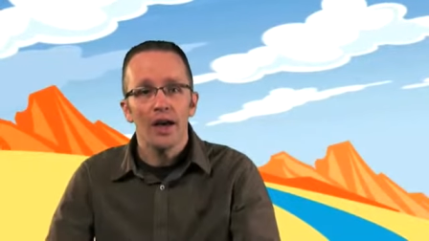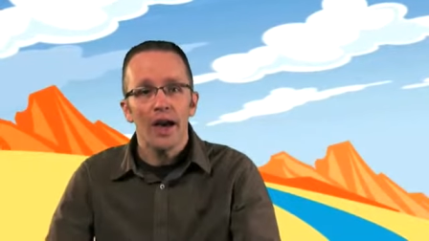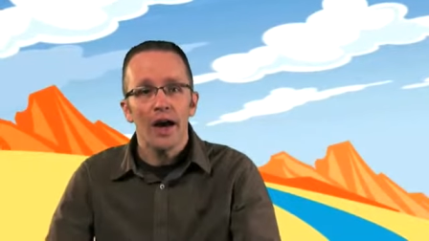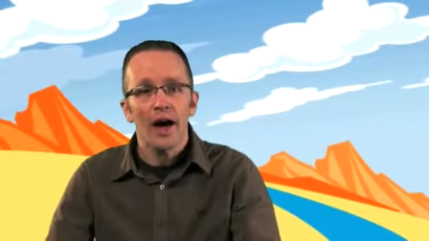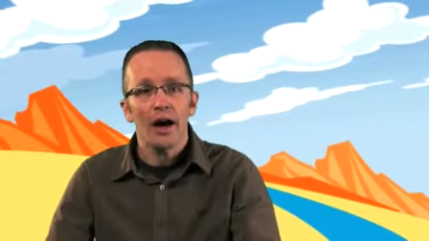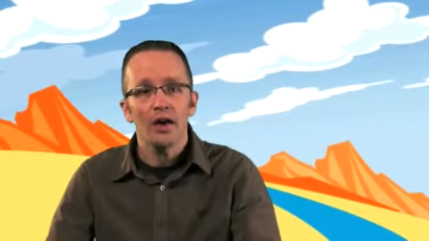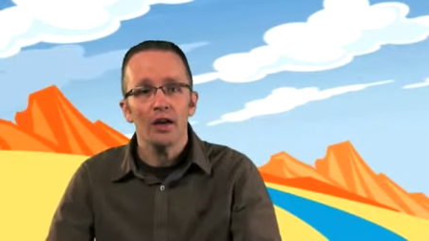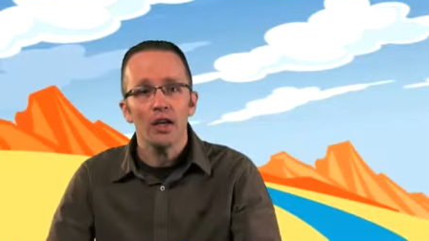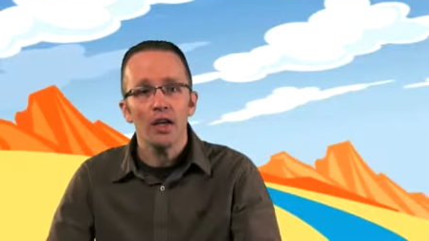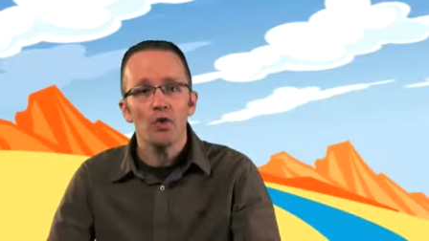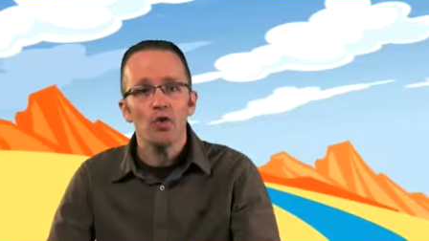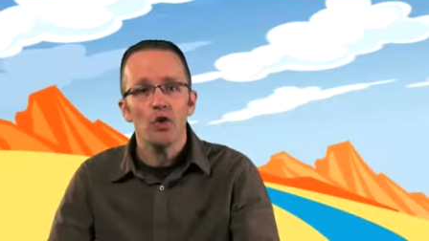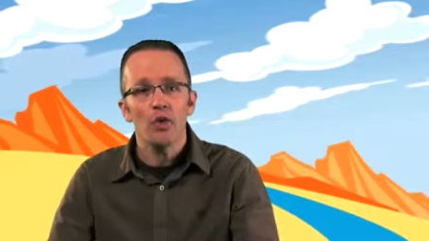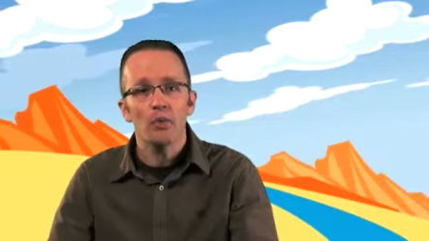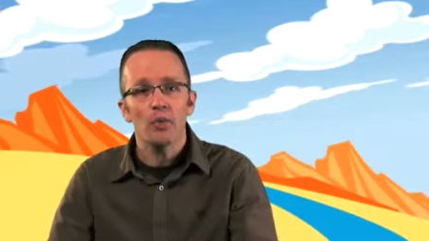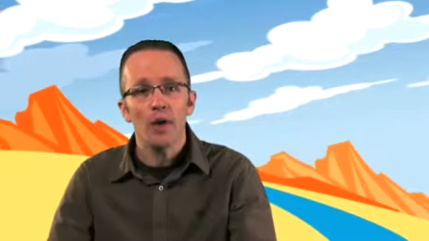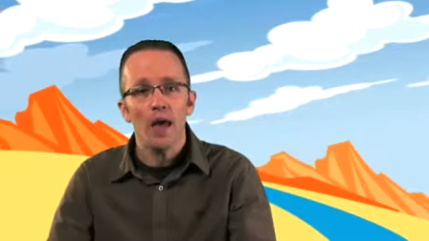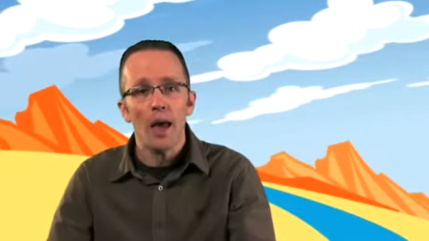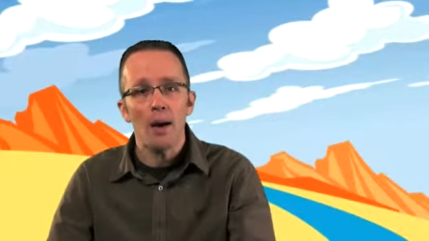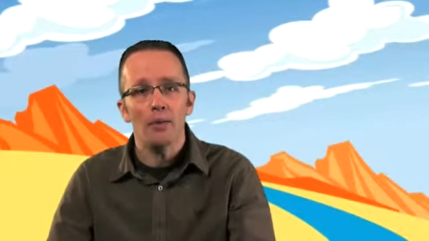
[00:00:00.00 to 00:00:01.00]
how he
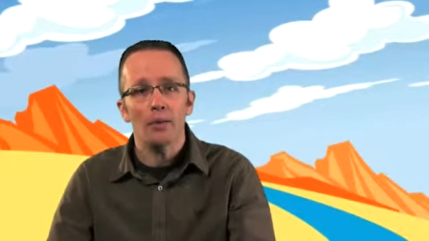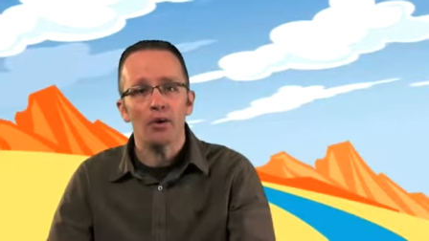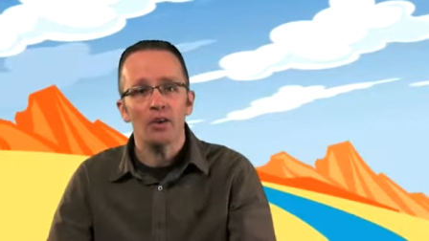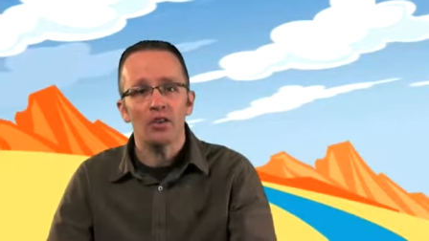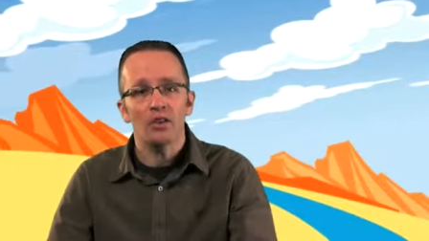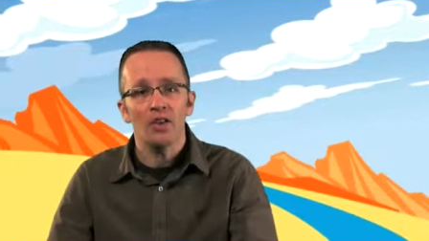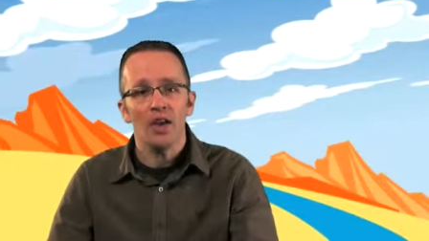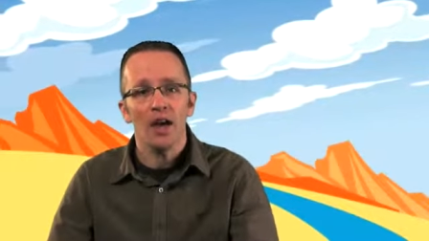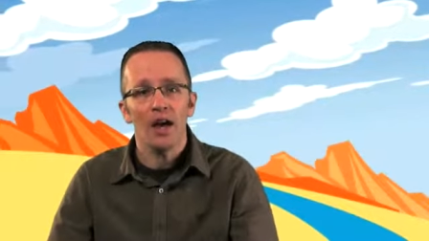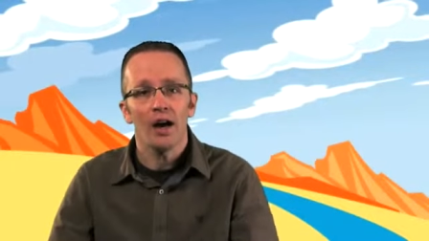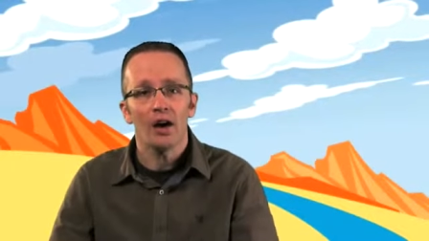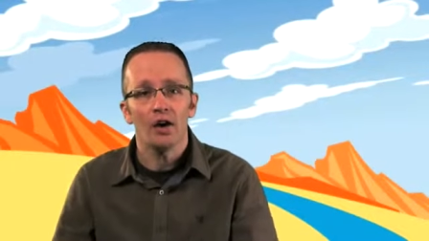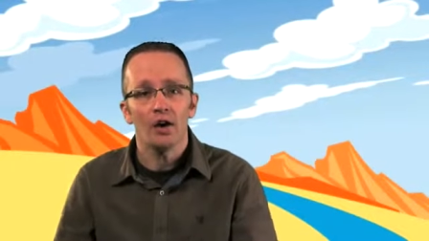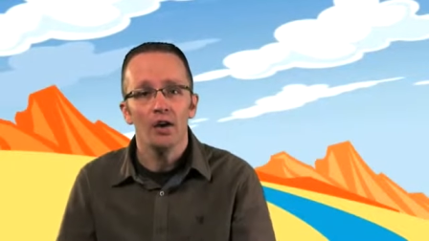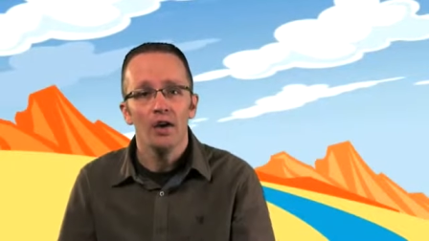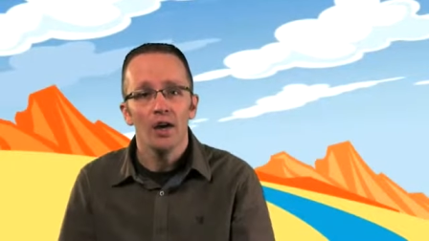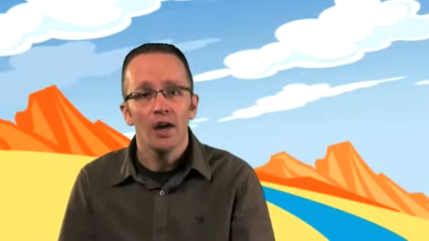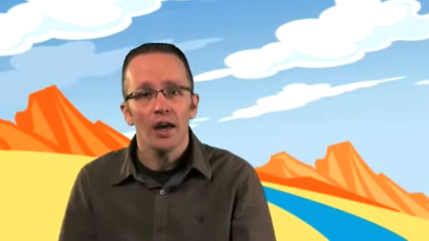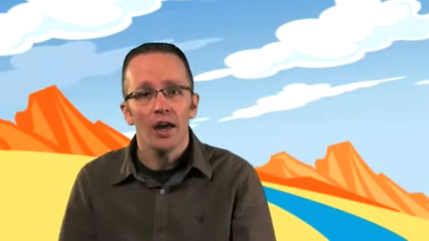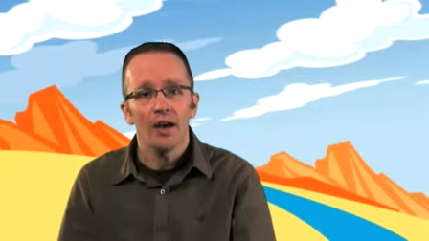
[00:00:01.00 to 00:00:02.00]
would be able to tell